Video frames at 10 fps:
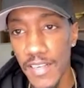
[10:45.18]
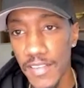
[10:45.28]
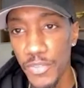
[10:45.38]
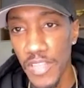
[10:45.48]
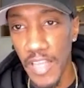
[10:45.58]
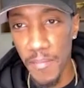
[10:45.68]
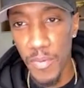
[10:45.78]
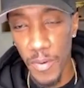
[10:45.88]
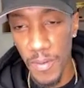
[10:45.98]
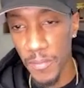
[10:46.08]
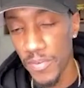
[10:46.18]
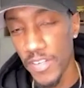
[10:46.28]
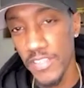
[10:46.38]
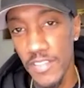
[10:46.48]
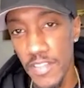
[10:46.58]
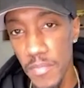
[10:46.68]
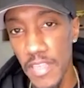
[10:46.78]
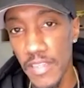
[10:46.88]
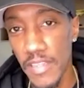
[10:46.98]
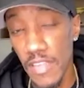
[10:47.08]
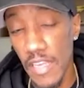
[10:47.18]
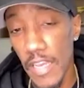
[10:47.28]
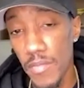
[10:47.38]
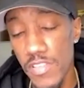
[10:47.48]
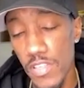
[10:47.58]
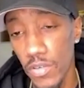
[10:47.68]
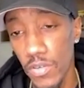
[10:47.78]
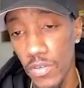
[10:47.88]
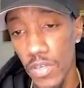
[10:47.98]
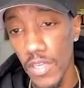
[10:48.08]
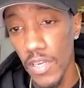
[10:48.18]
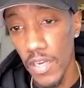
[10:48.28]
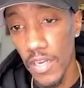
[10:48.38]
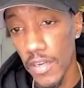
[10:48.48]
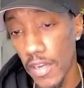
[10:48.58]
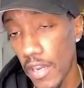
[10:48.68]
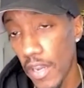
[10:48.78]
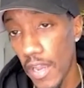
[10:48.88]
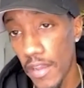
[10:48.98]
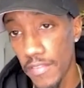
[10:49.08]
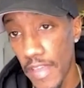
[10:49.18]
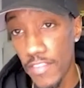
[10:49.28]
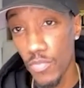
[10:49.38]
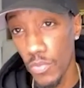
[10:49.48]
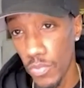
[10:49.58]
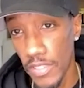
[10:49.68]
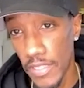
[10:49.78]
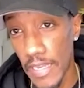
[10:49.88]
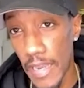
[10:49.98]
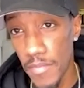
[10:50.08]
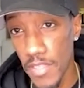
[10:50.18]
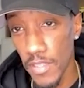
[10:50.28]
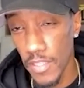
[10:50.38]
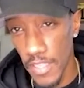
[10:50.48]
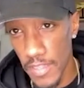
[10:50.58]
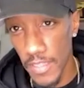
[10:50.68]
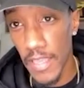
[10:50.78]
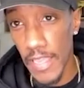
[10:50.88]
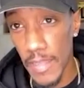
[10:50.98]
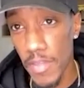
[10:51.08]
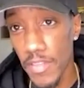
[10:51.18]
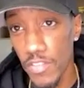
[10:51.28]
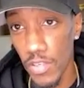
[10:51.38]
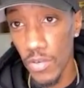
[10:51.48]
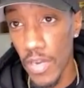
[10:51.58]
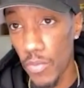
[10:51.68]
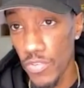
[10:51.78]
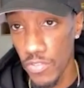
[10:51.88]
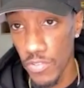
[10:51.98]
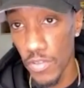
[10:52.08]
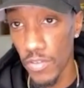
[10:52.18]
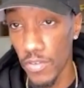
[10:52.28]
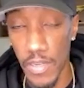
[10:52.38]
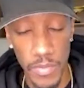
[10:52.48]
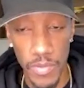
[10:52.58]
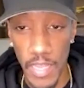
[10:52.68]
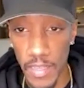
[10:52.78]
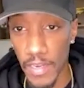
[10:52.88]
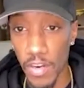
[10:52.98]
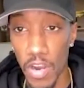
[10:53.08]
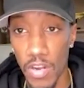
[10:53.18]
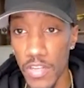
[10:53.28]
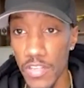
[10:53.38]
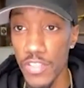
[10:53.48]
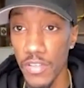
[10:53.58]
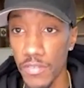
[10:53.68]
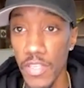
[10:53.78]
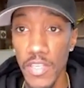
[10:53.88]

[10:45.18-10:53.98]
knew a lot more about production than me at the time. And so that's what really got me in the game. And so I caught on to